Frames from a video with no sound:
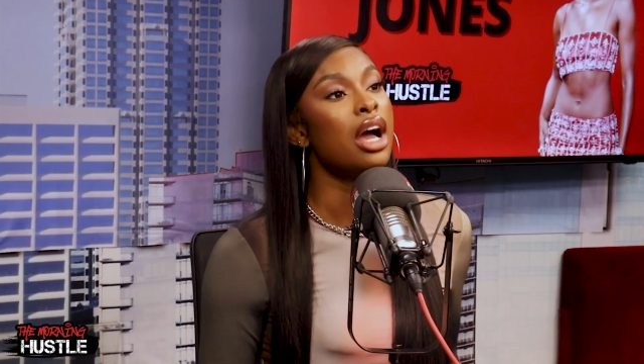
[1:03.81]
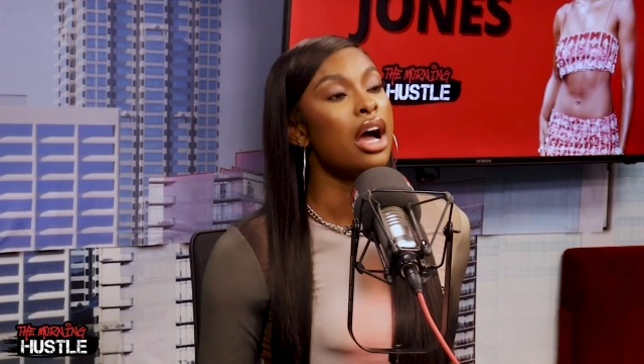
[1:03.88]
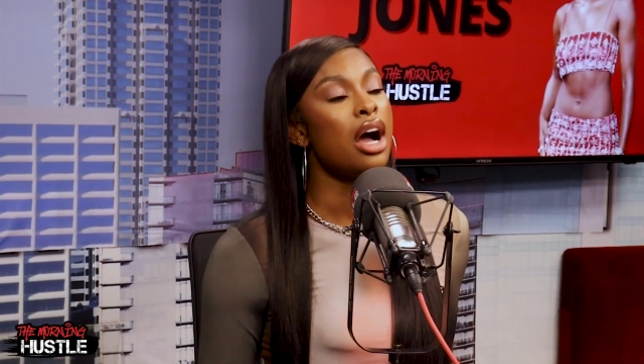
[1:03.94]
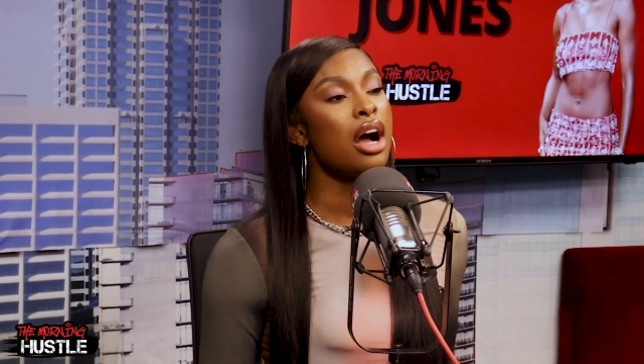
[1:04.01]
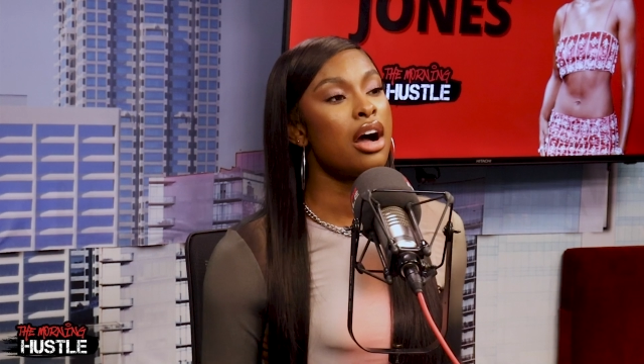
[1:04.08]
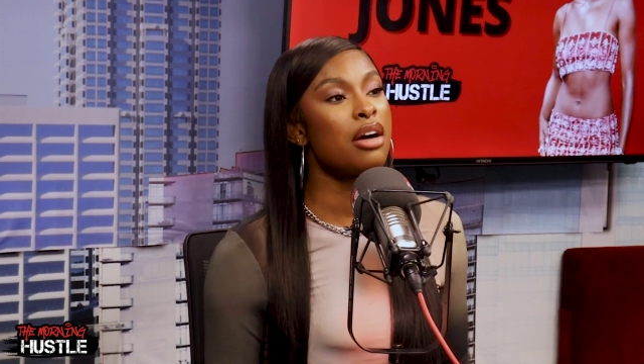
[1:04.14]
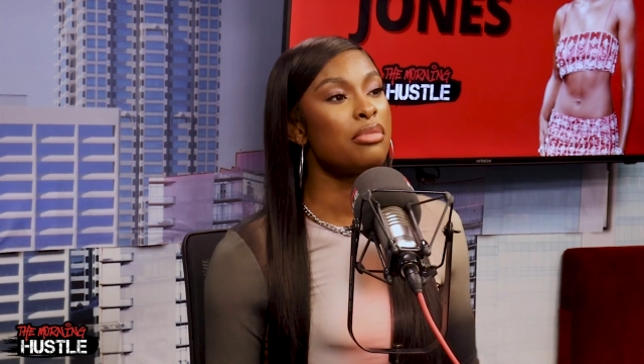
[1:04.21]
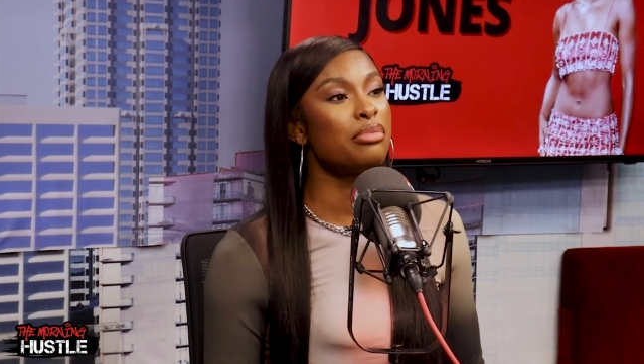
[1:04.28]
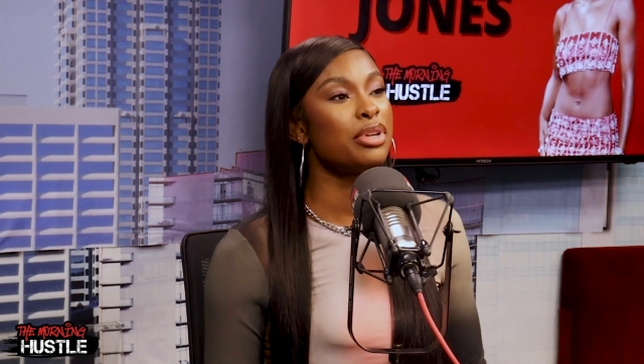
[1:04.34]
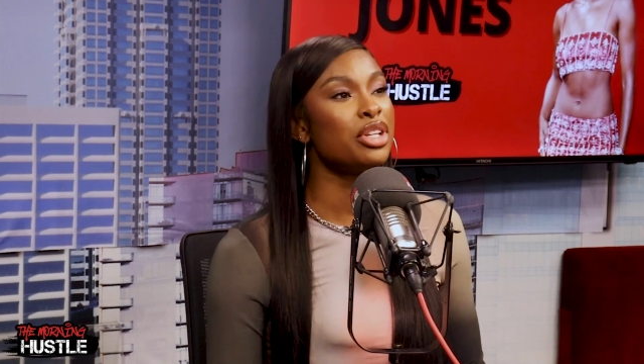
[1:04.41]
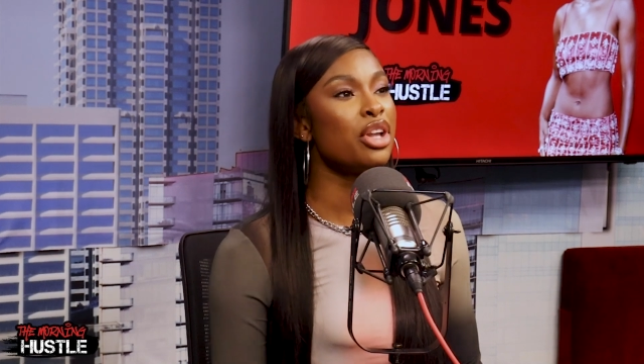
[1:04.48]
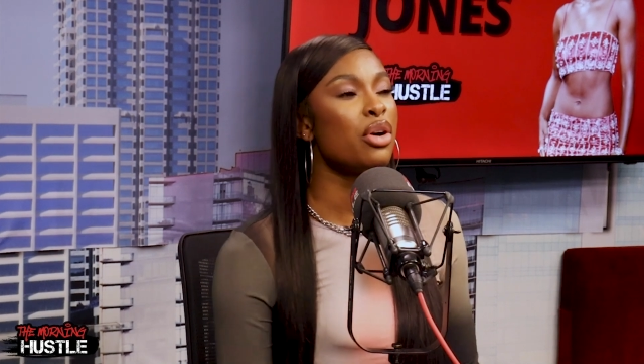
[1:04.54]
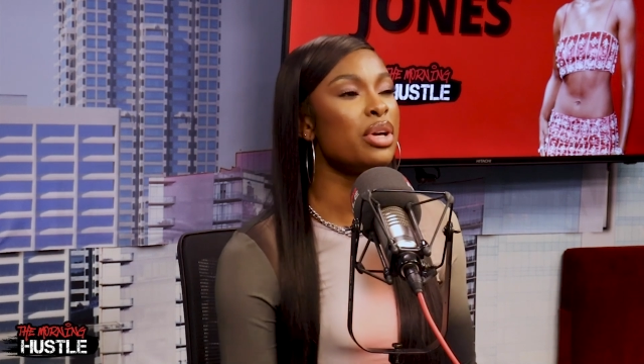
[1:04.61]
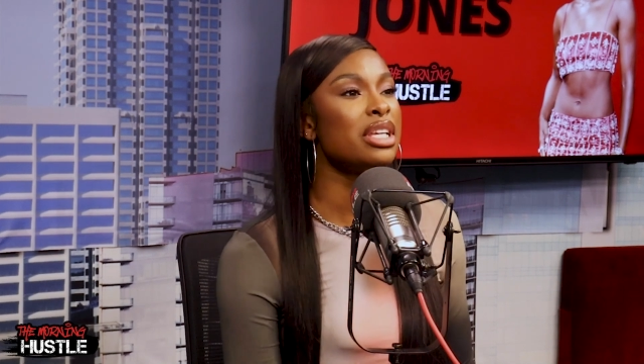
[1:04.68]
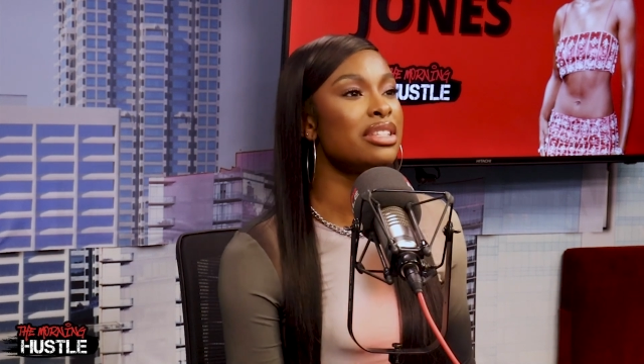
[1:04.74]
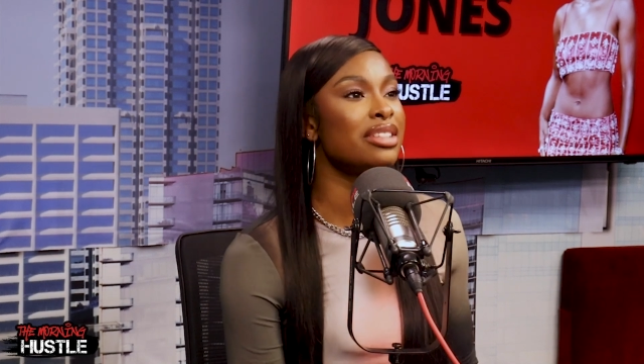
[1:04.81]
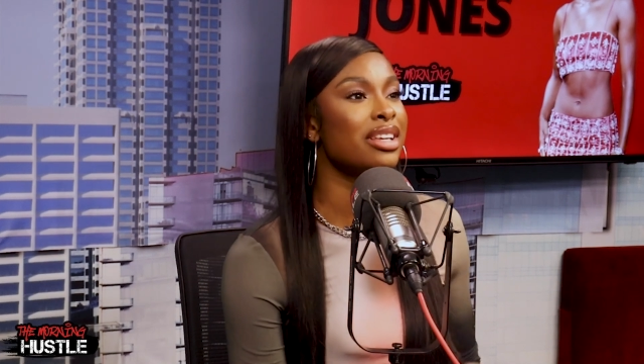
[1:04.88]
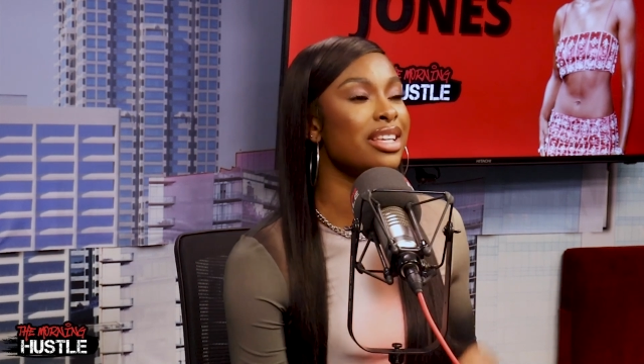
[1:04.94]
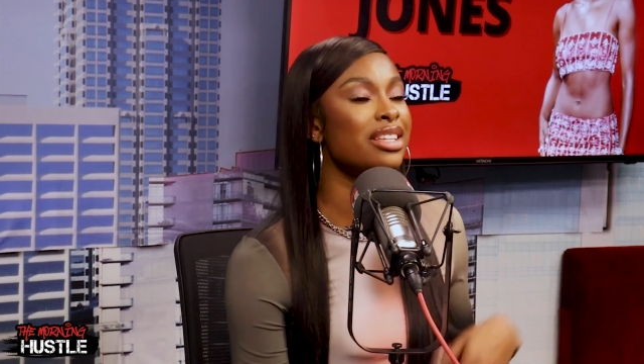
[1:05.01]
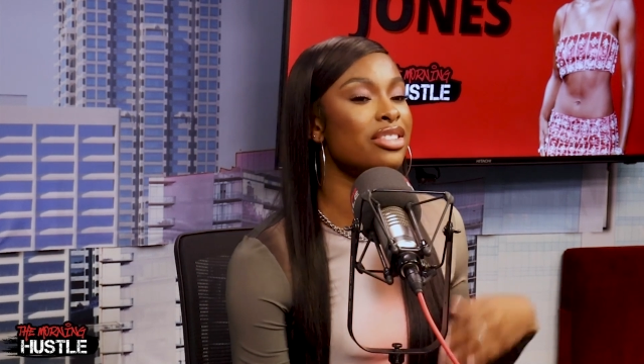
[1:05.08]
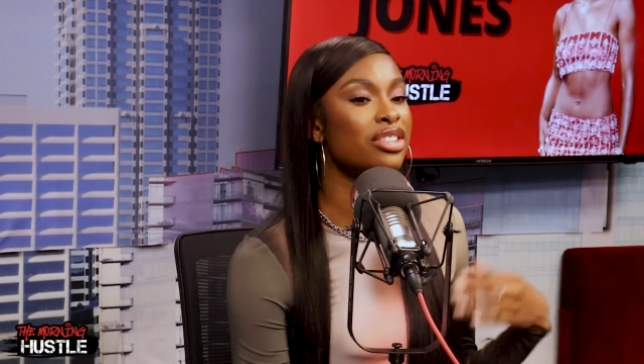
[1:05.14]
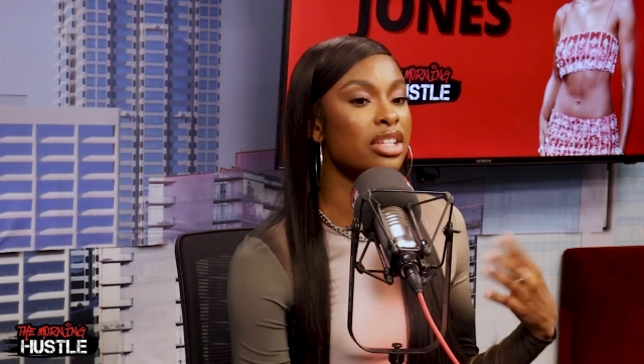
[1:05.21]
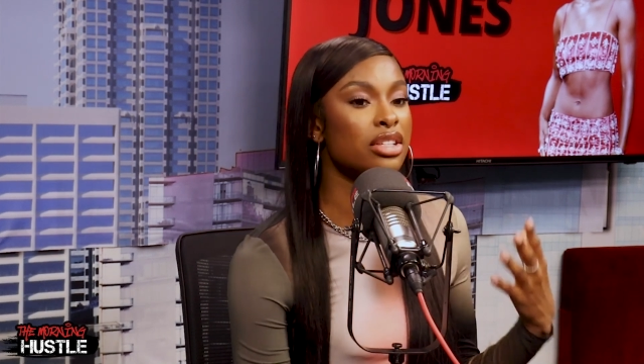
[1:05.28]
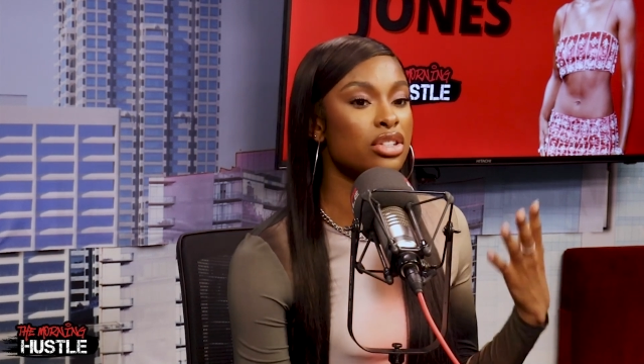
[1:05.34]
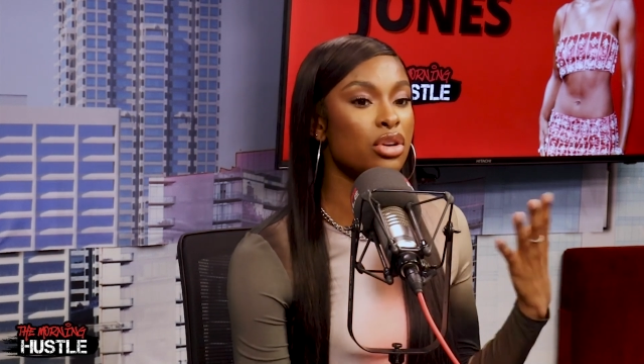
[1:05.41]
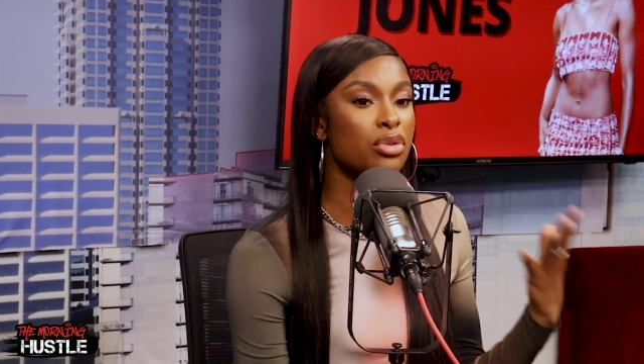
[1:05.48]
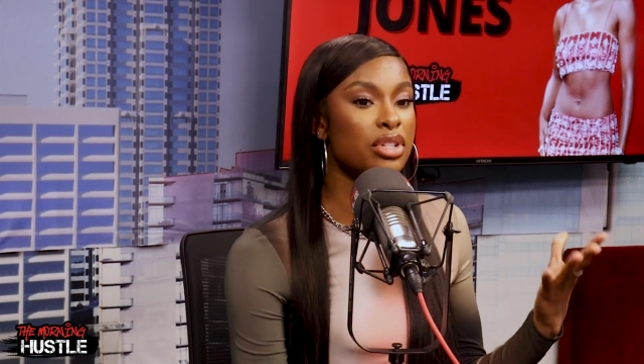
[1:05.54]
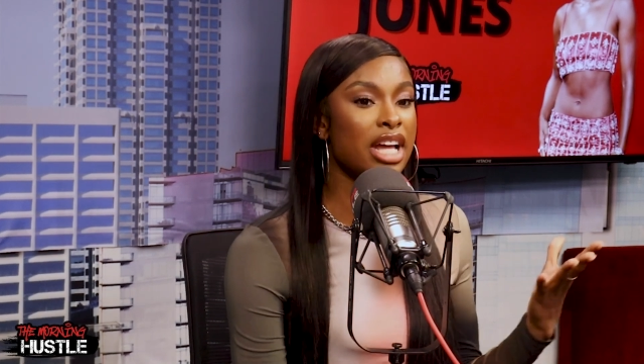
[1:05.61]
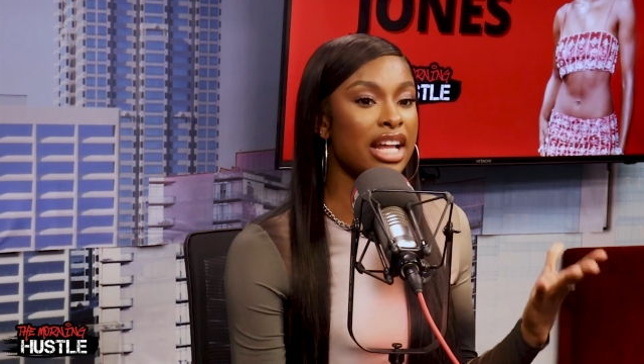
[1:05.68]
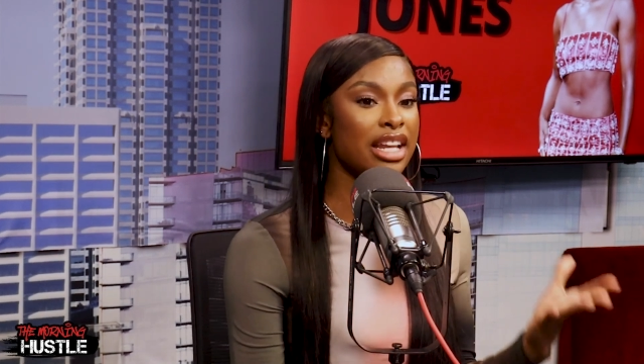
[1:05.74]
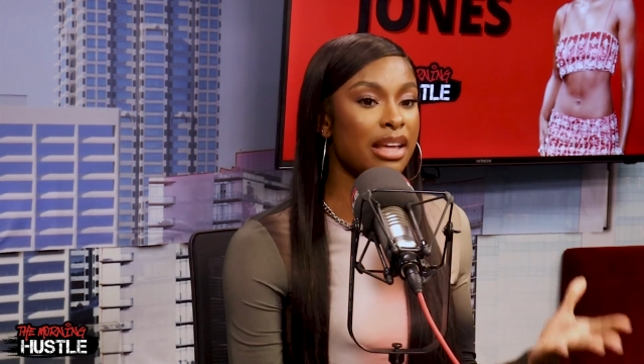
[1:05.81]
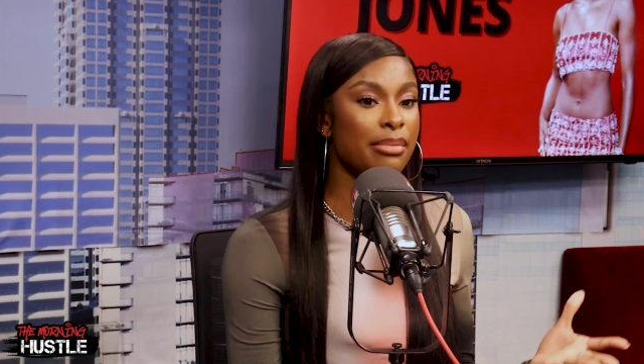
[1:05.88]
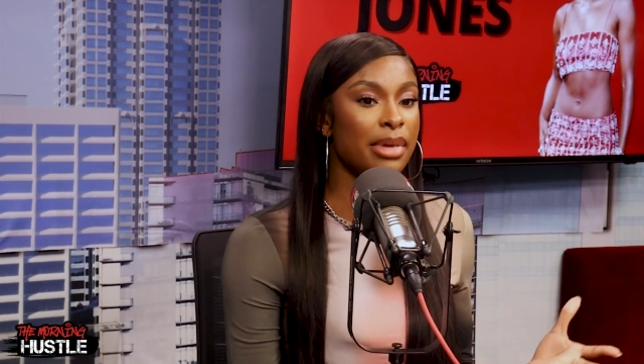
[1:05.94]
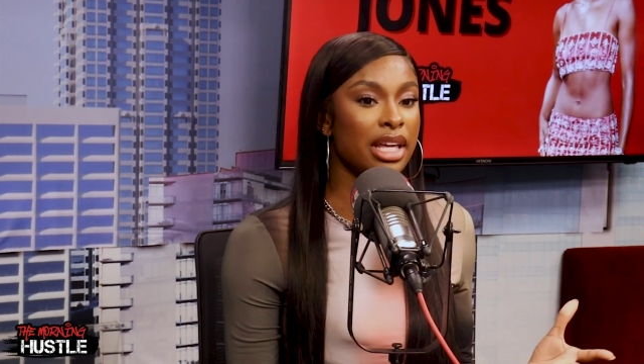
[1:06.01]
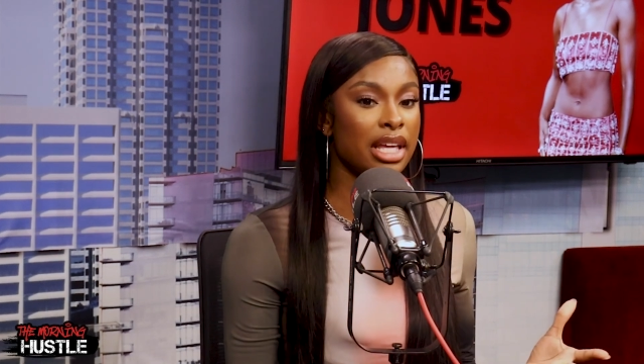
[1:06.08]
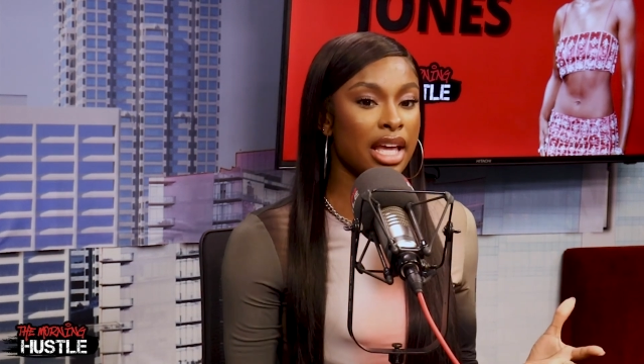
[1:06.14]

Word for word: Um, but no, he's he's just so dynamic,